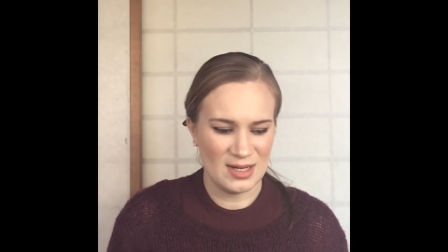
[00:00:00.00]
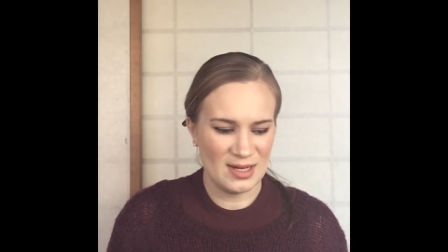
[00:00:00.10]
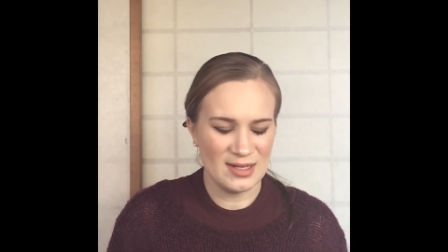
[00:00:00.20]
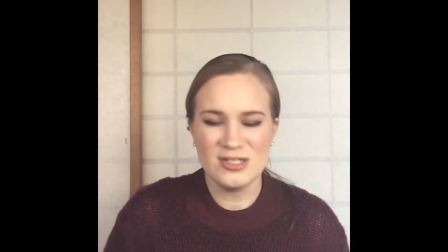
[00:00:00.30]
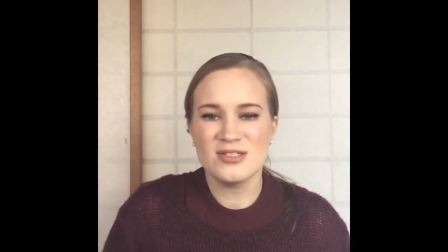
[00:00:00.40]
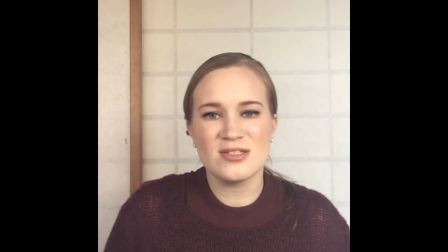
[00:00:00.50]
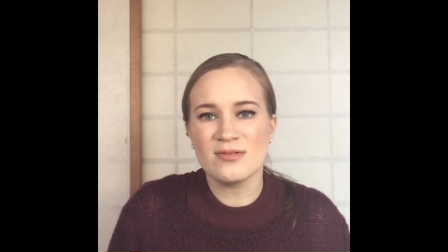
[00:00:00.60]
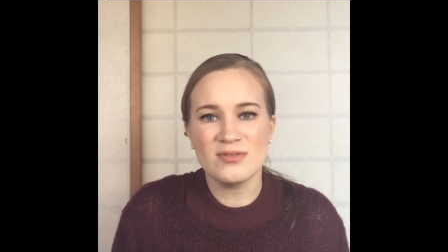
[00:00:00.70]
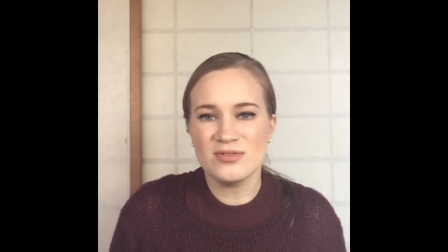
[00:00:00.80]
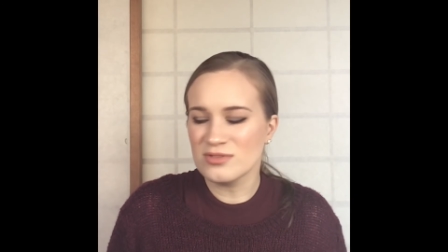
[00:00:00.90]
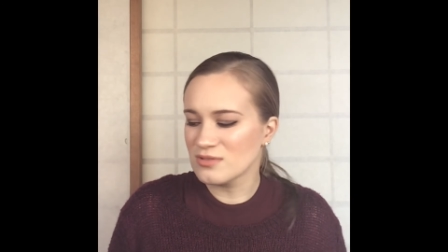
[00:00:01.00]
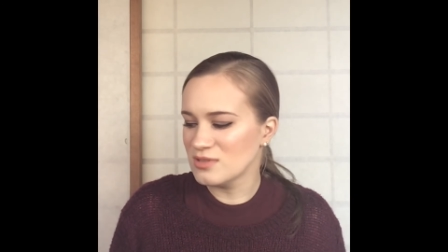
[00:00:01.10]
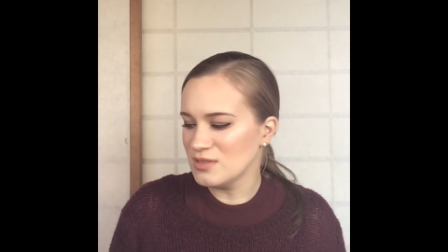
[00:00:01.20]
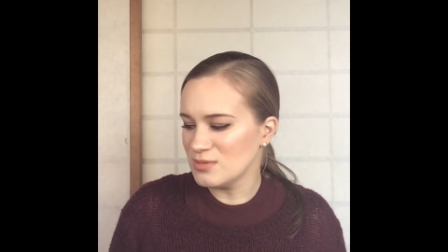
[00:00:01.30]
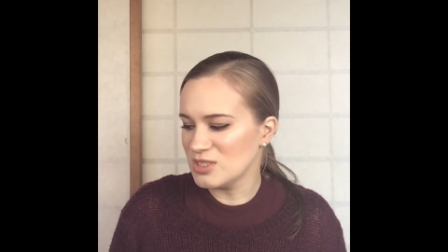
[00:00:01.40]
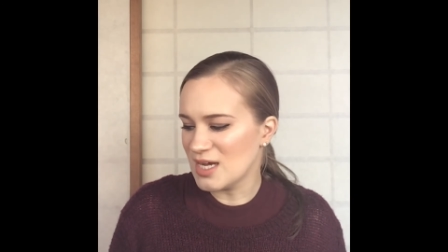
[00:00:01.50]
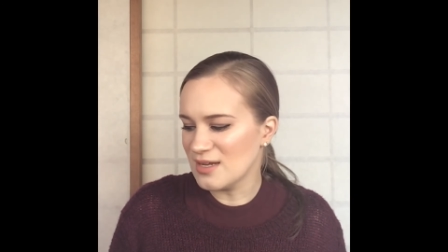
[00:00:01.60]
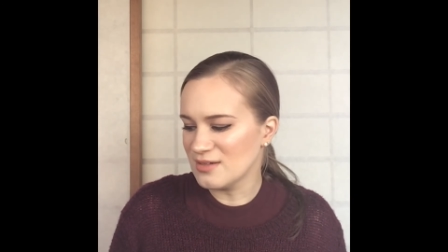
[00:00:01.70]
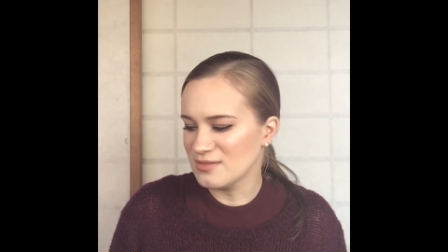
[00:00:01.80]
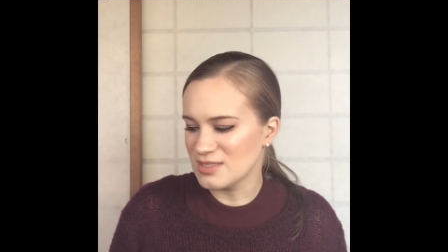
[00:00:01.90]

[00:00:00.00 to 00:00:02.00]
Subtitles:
I just don't use cream shadows,